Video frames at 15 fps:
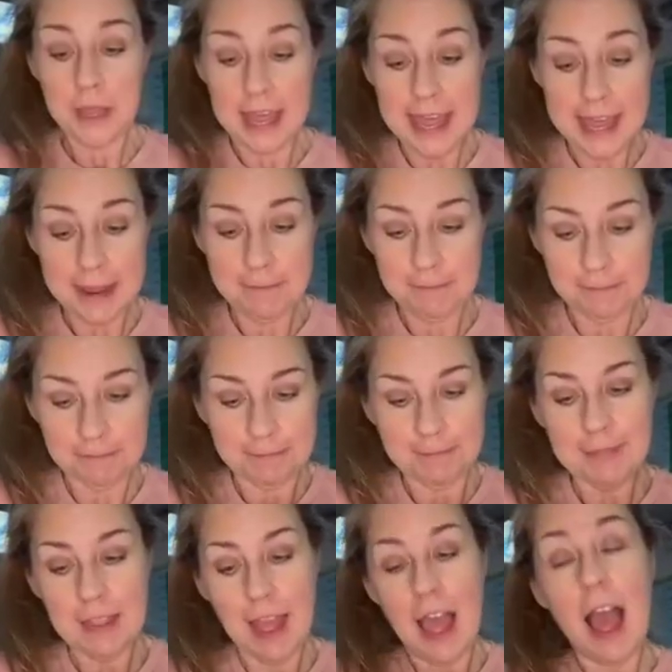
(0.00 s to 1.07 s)
Okay.
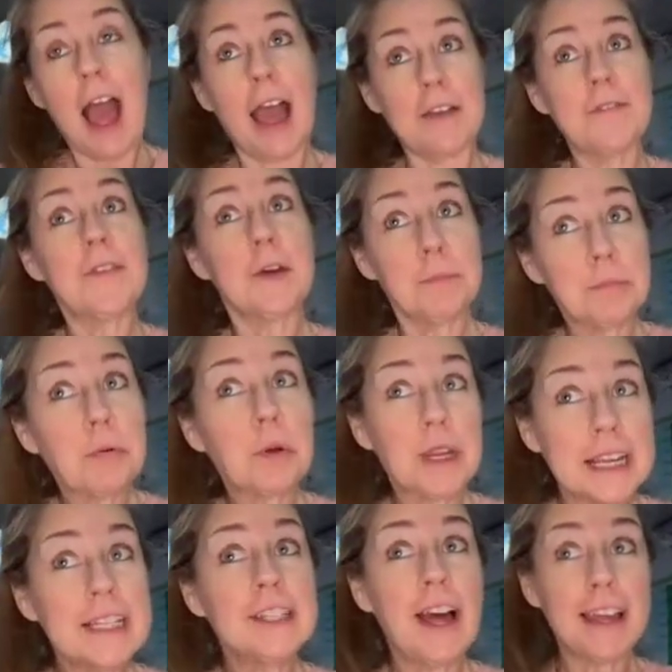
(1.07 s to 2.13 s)
I feel
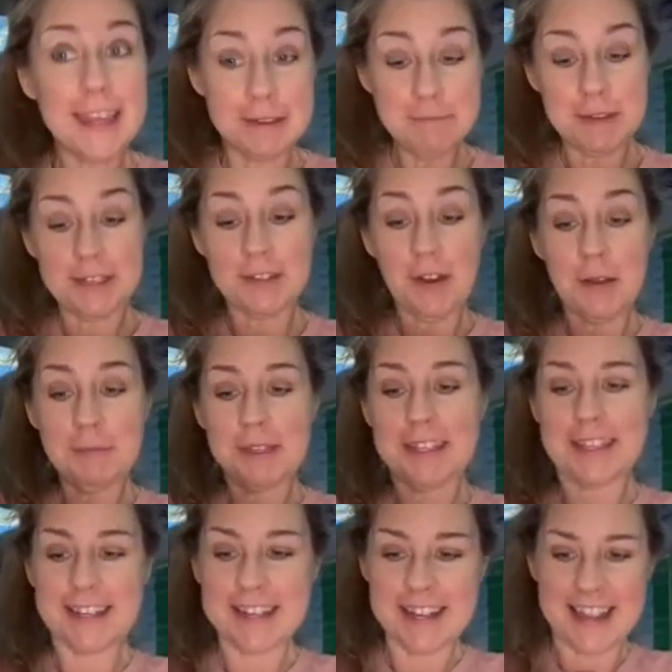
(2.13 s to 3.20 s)
pretty lucky, Miss
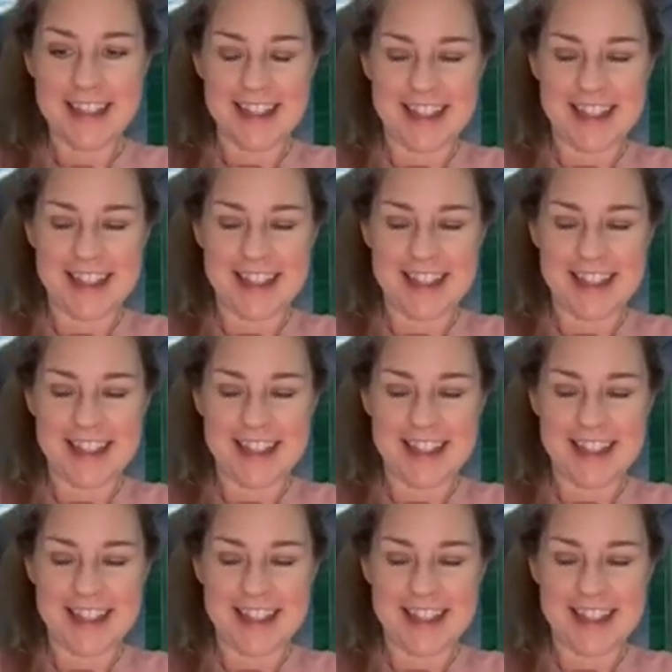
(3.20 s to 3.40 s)
Thomason.